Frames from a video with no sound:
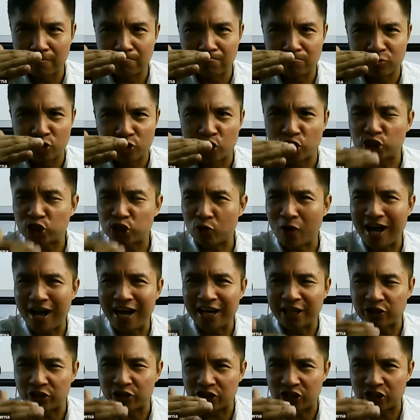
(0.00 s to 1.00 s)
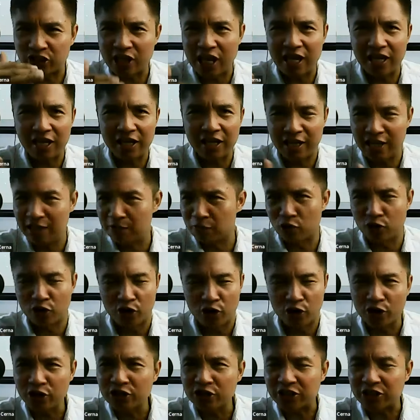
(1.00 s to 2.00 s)
you're trying to sell him or
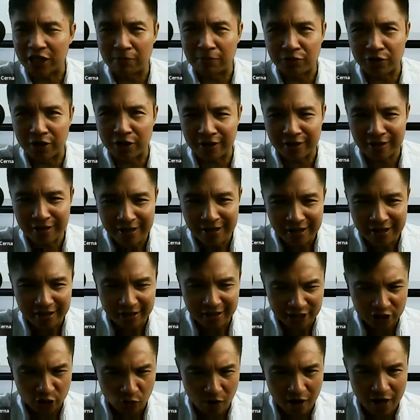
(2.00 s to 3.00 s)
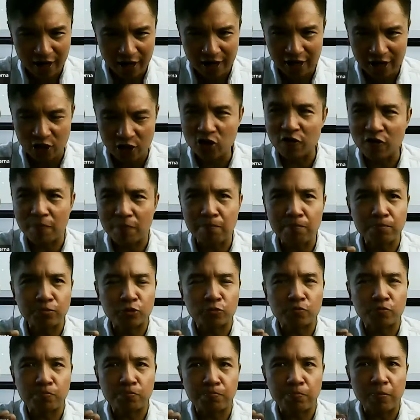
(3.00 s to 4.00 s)
her something. That's why you're
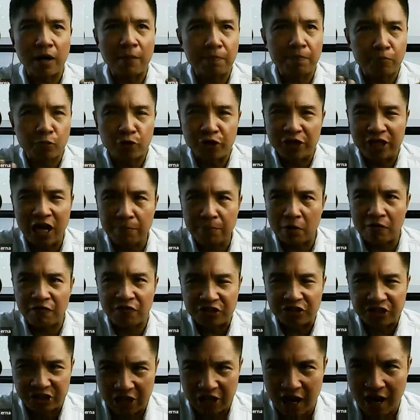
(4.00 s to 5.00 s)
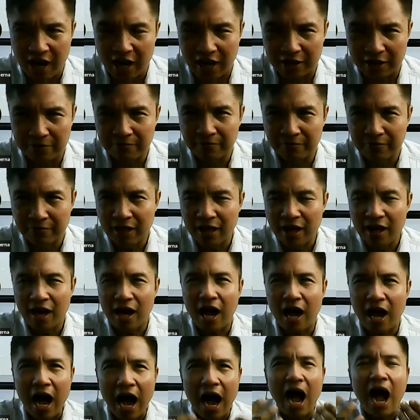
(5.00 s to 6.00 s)
putting up a facade.
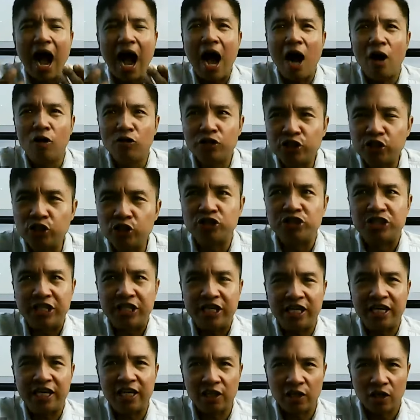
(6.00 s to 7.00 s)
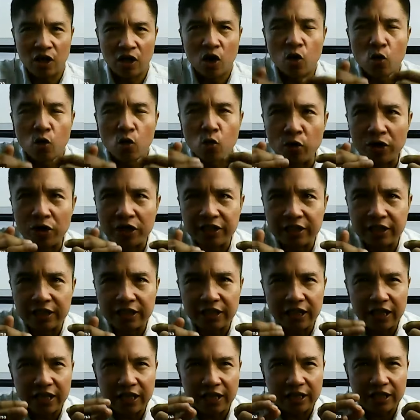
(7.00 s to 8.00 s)
How do you deal with
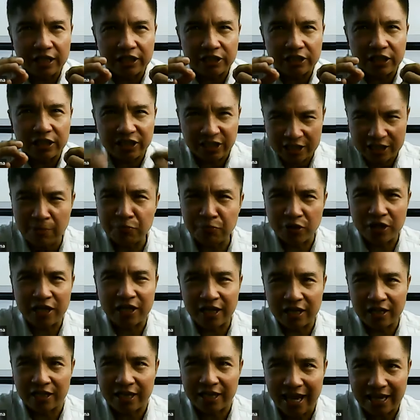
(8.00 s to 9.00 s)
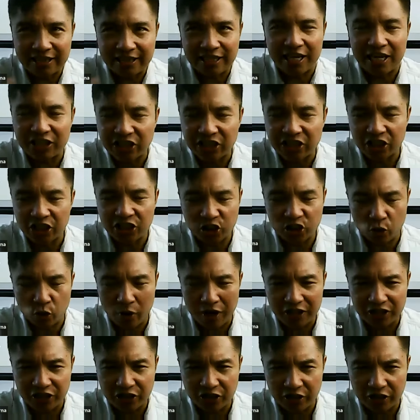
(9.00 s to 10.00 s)
something like that, a
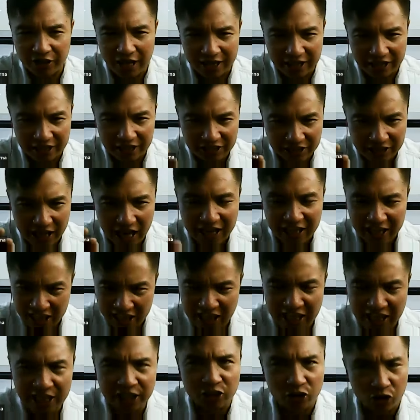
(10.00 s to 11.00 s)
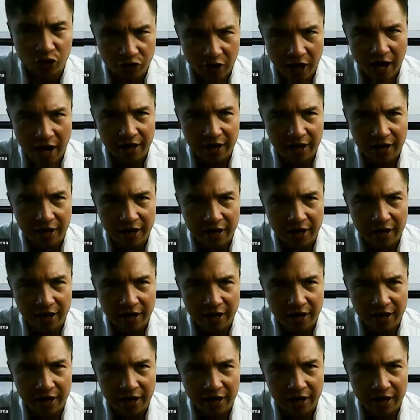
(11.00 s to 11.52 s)
situation that is akin to that,